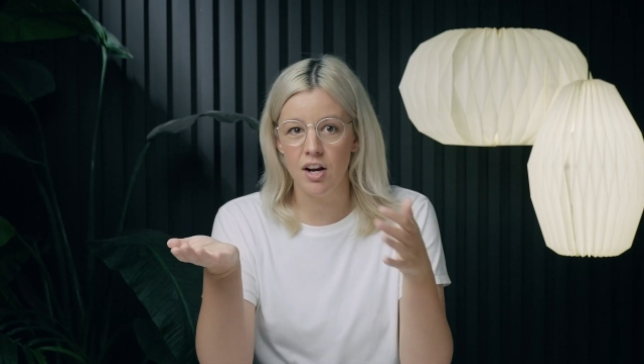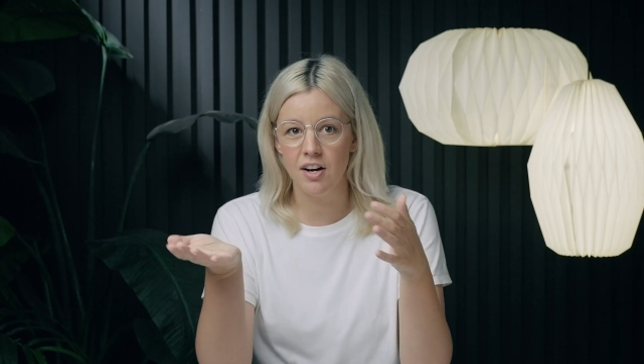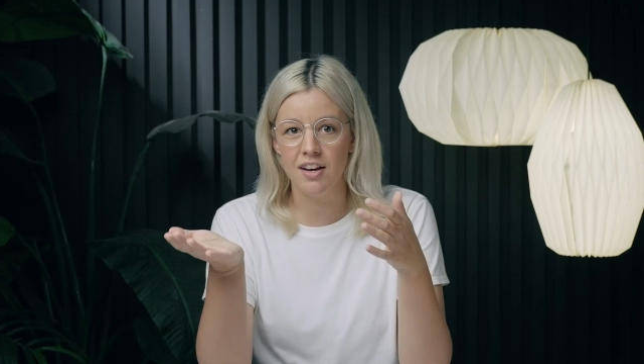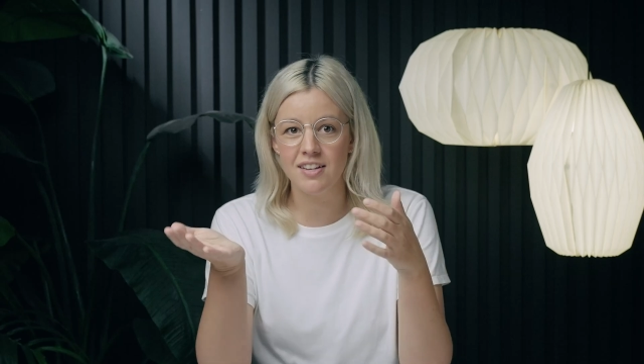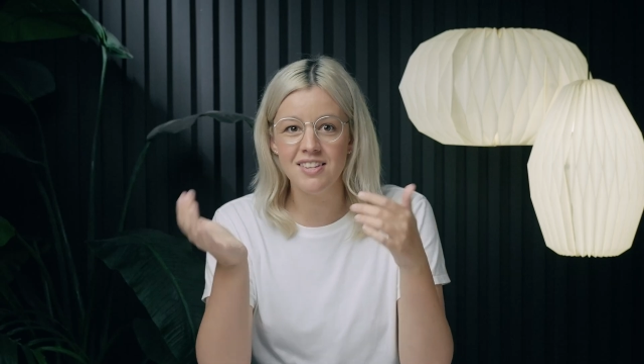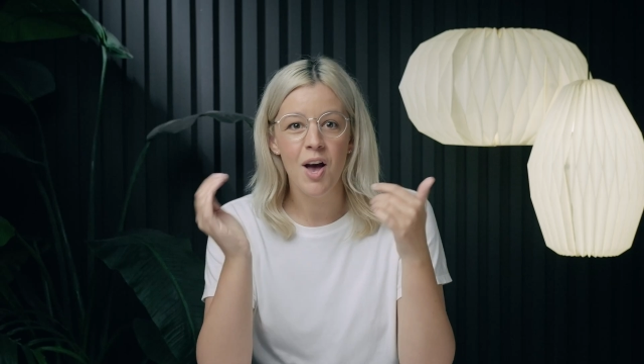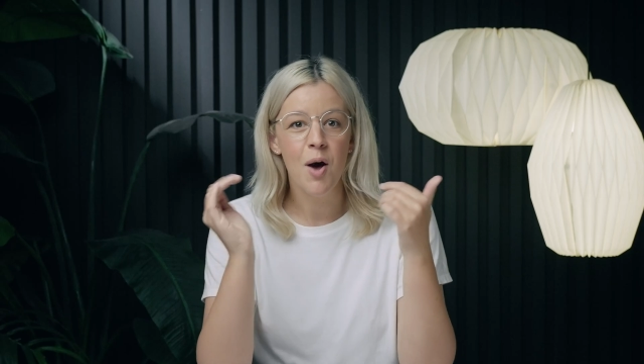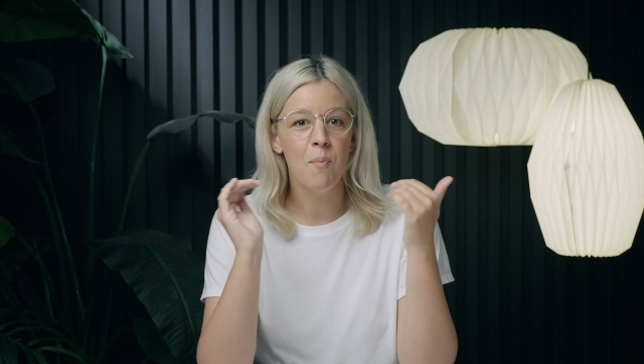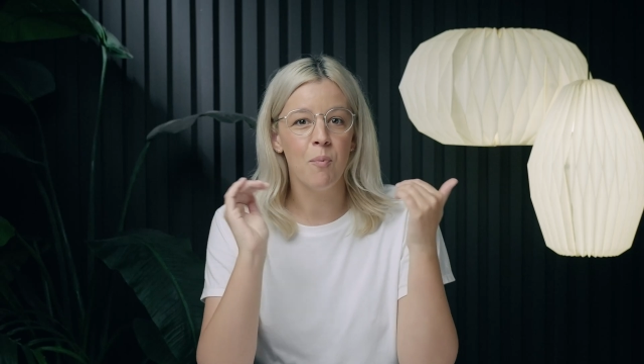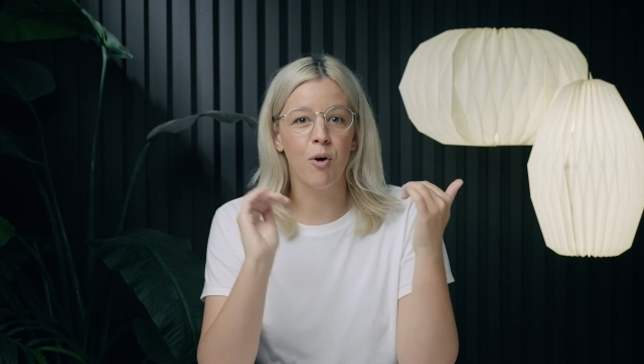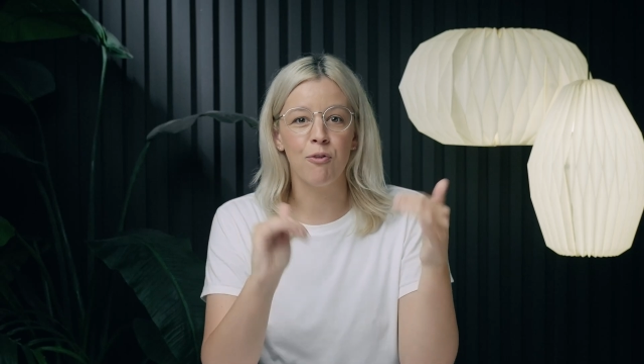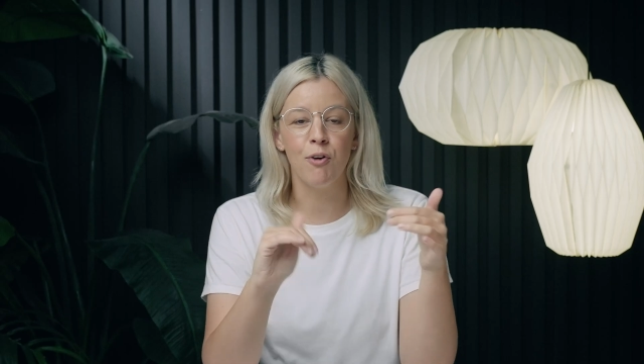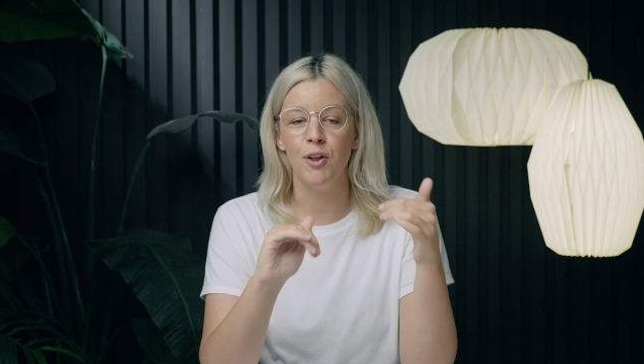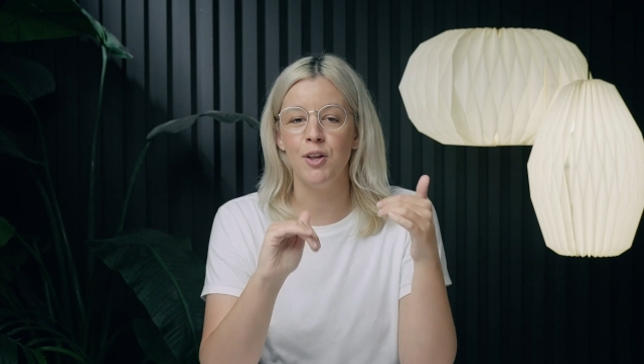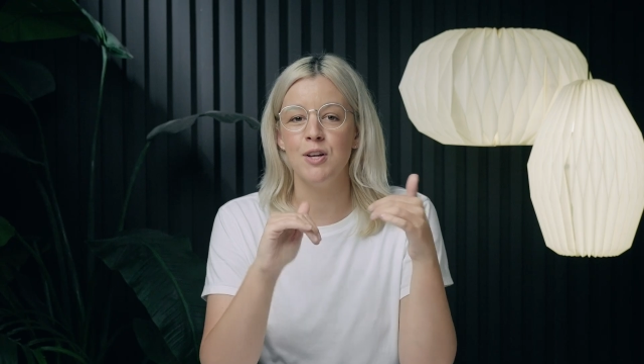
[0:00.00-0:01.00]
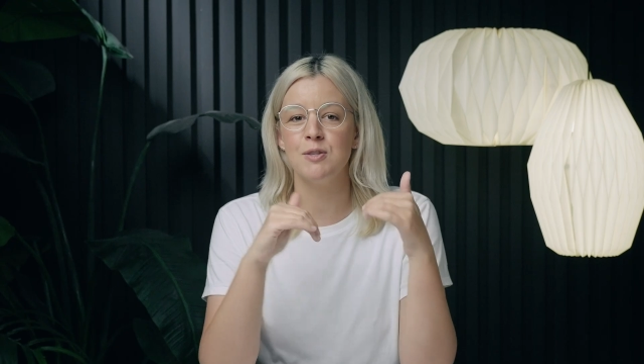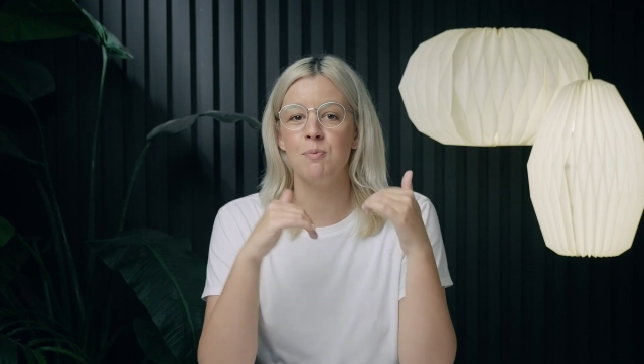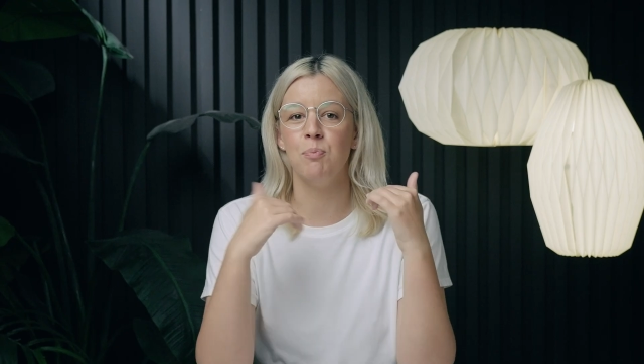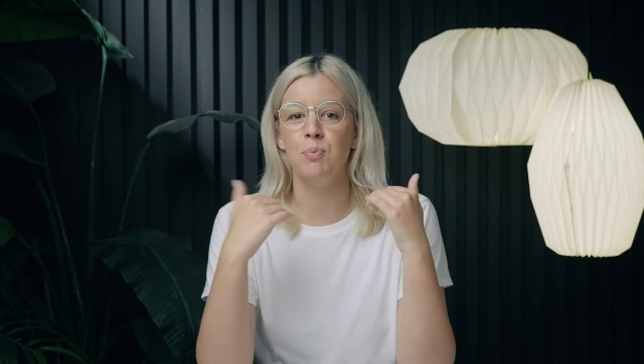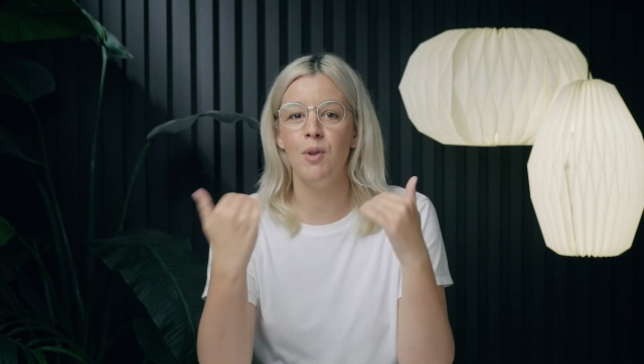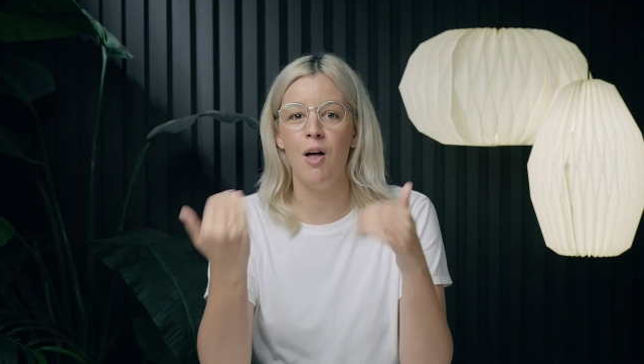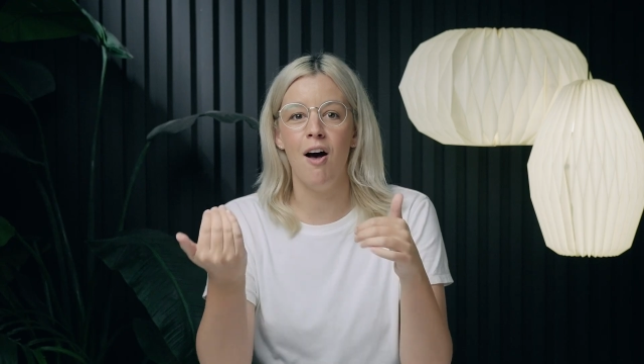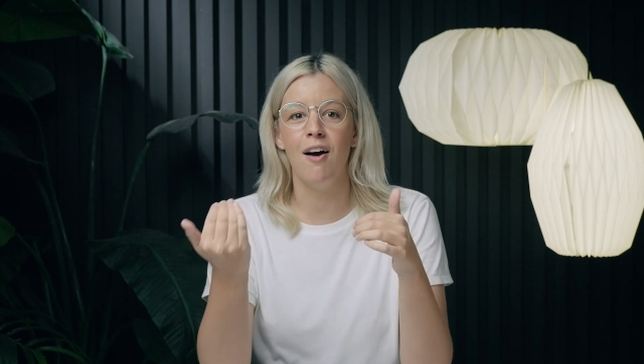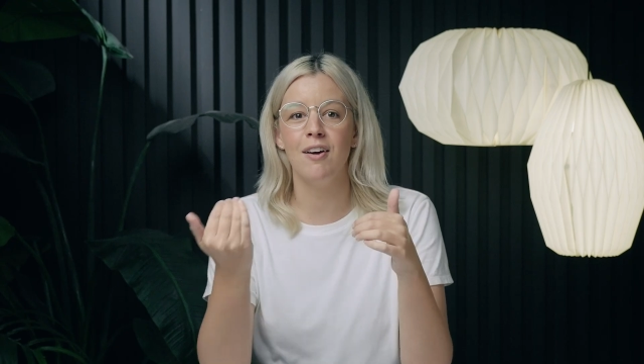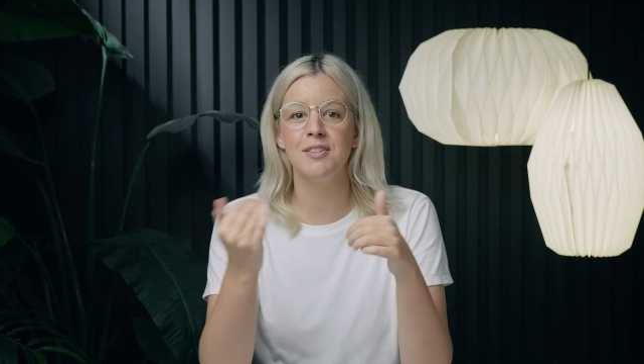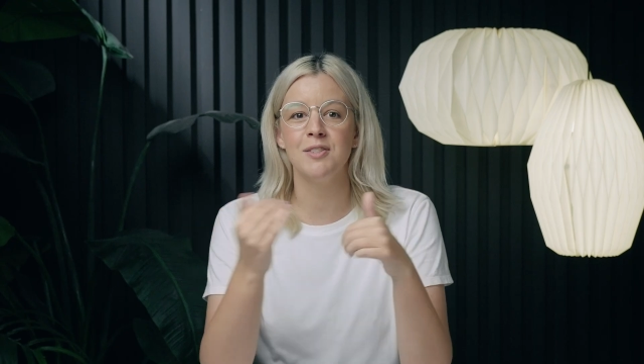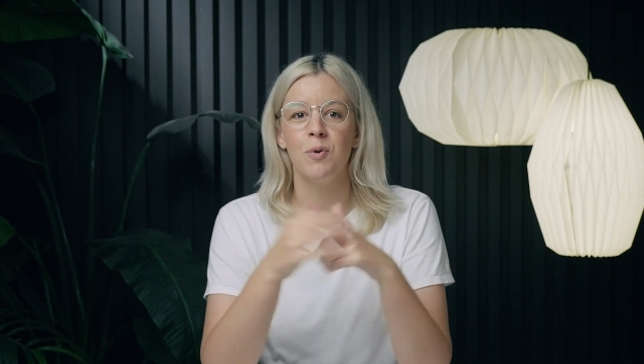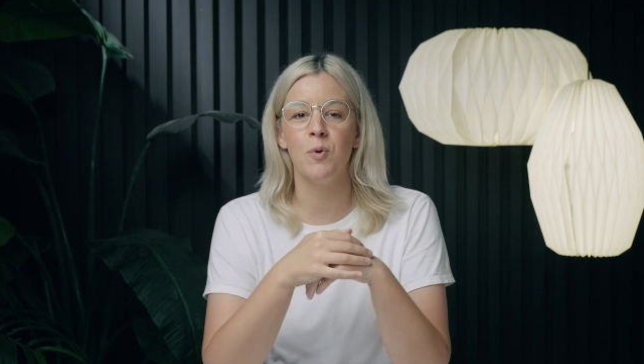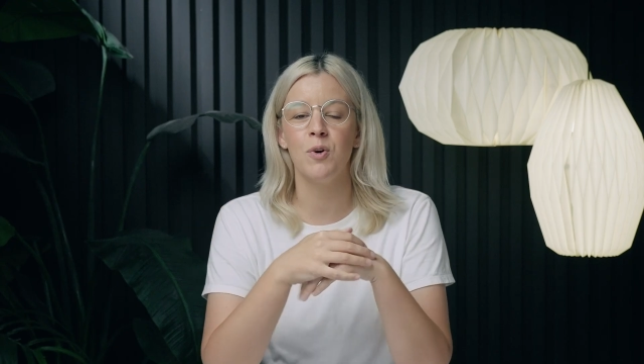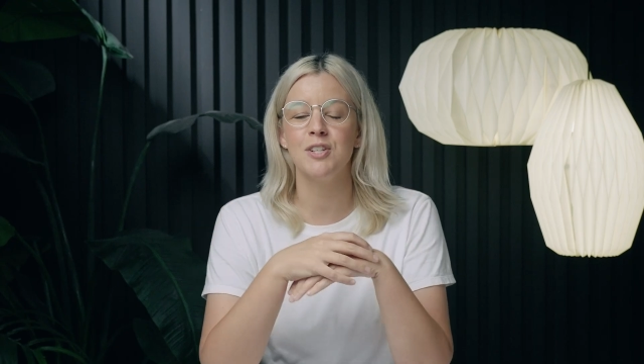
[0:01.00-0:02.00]
products, portfolios,
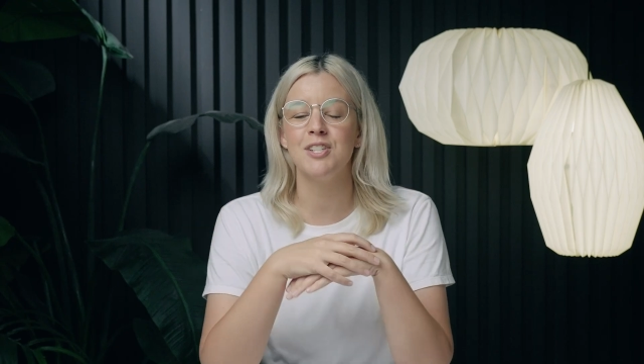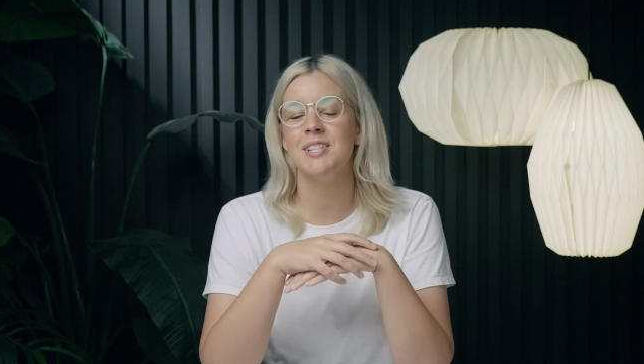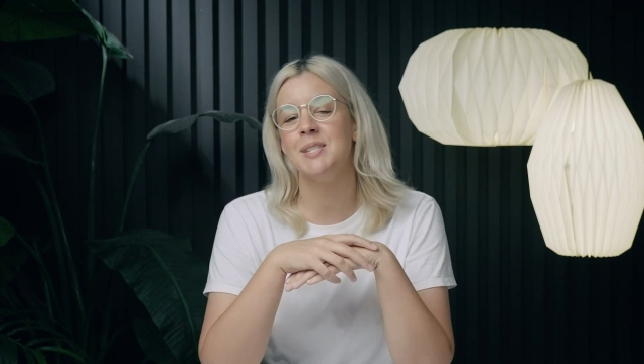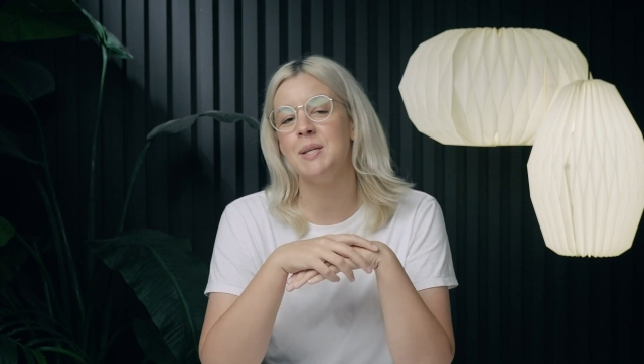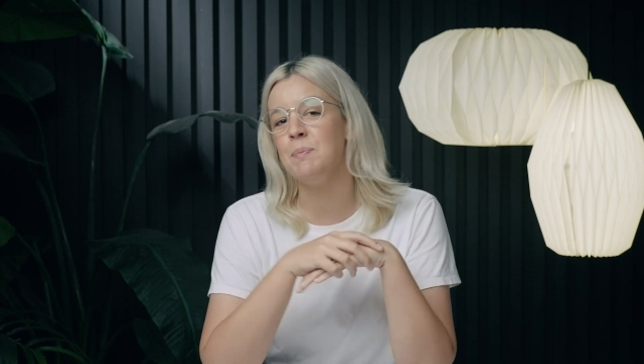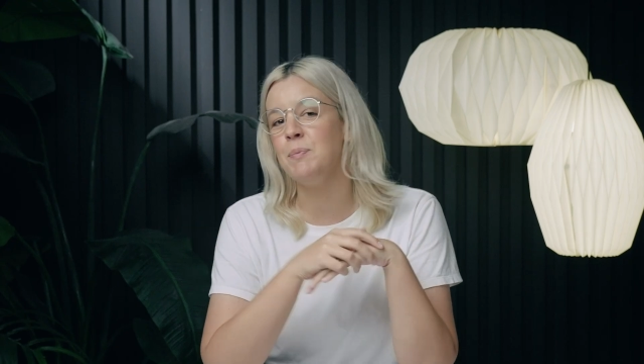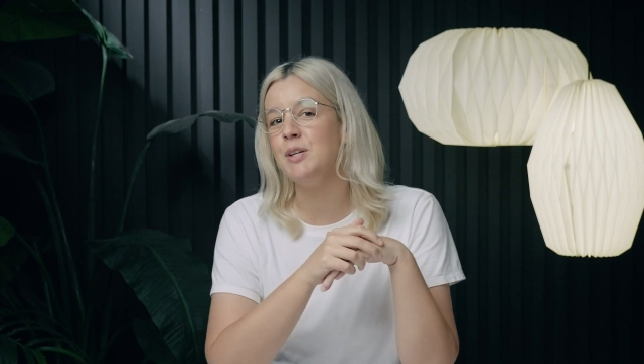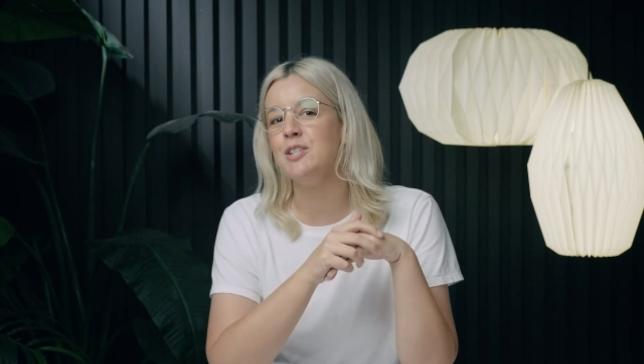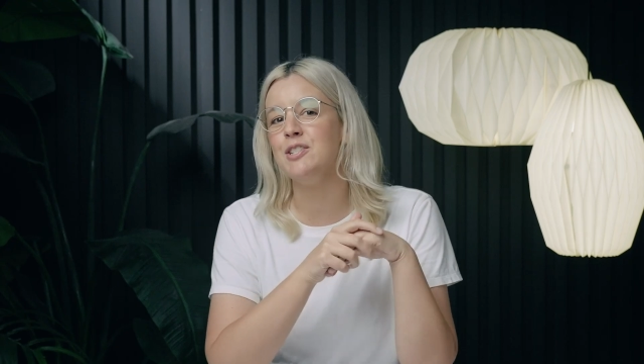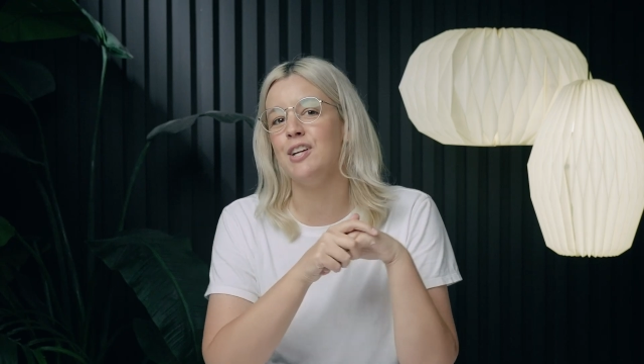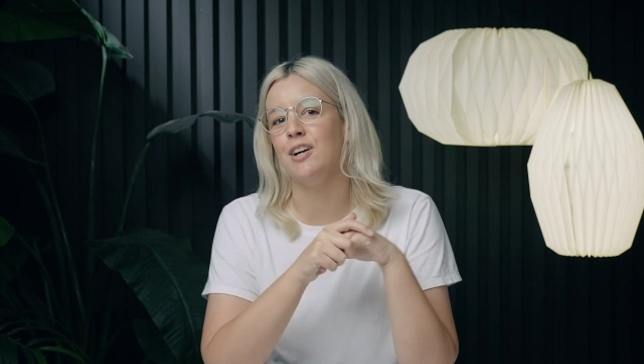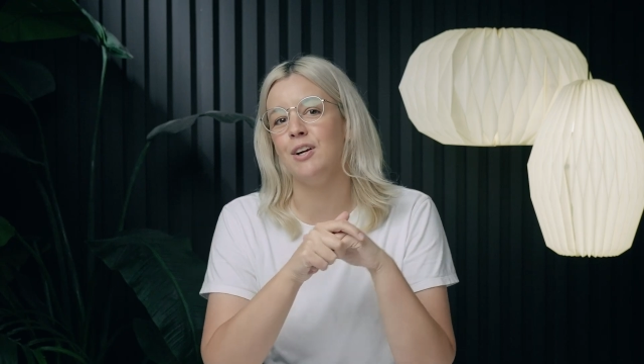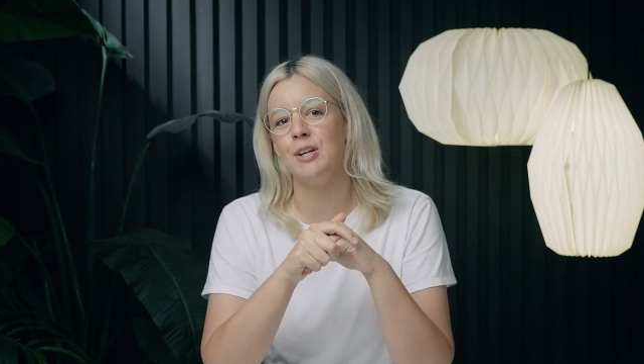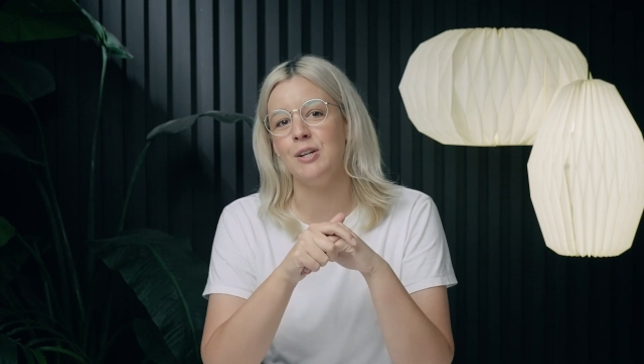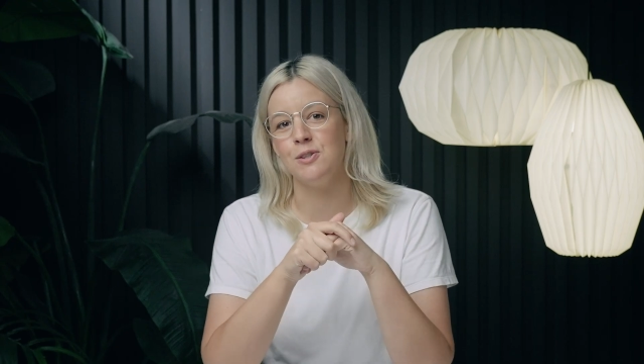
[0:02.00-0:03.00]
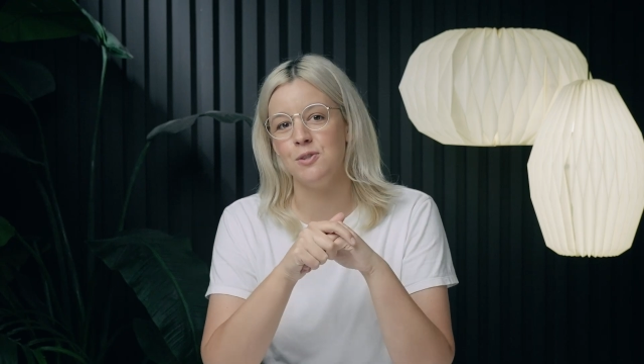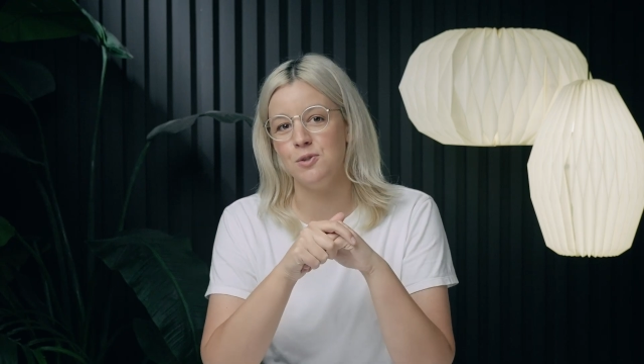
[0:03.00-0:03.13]
blogs, or just simply sharing your